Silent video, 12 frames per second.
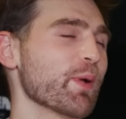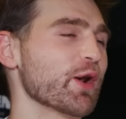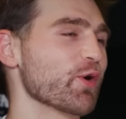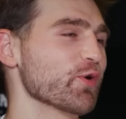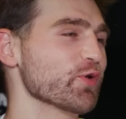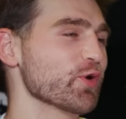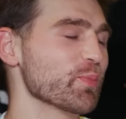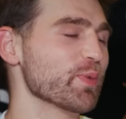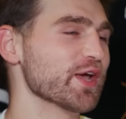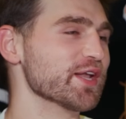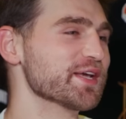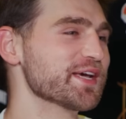about it earlier,
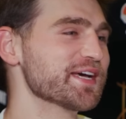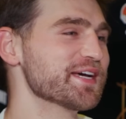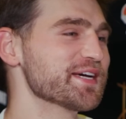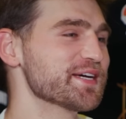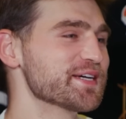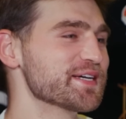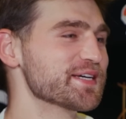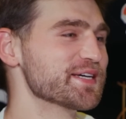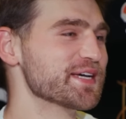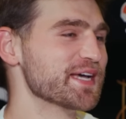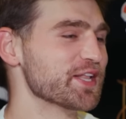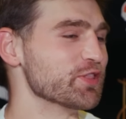but
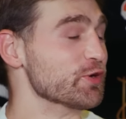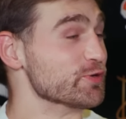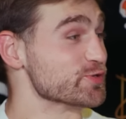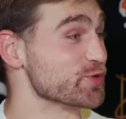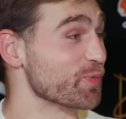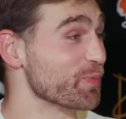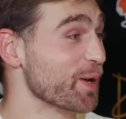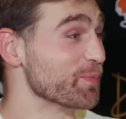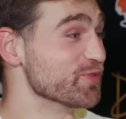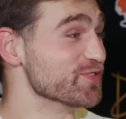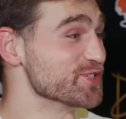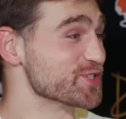the new Superman
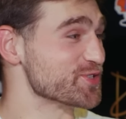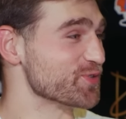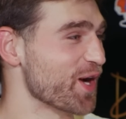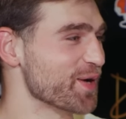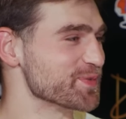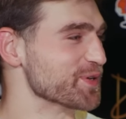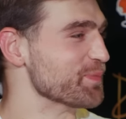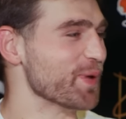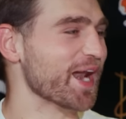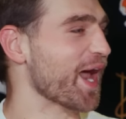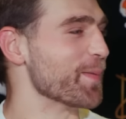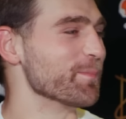movie just dropped, and
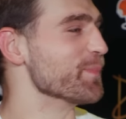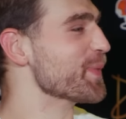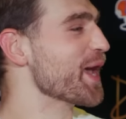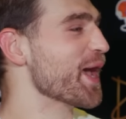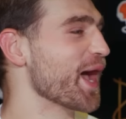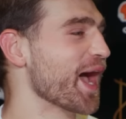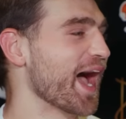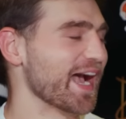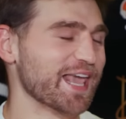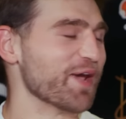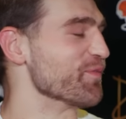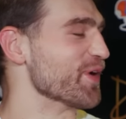man, I
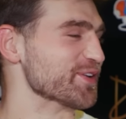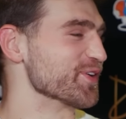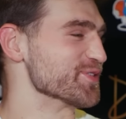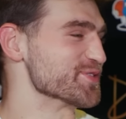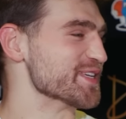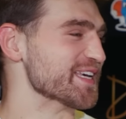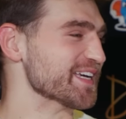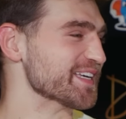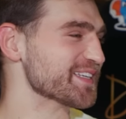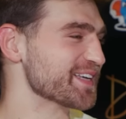can't wait to go see it.